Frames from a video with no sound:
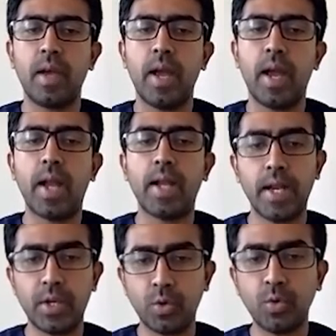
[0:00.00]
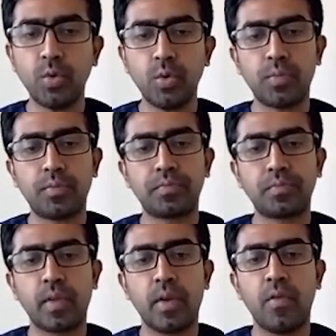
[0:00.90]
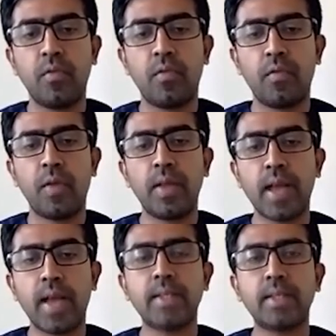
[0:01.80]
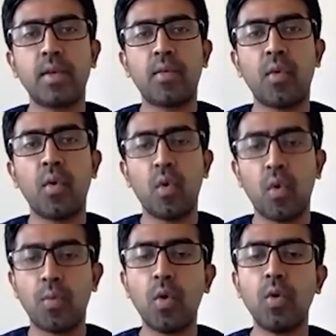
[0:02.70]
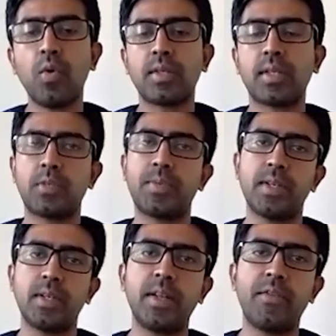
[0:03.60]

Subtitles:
and N2, when there is 4 or more suspicious lymph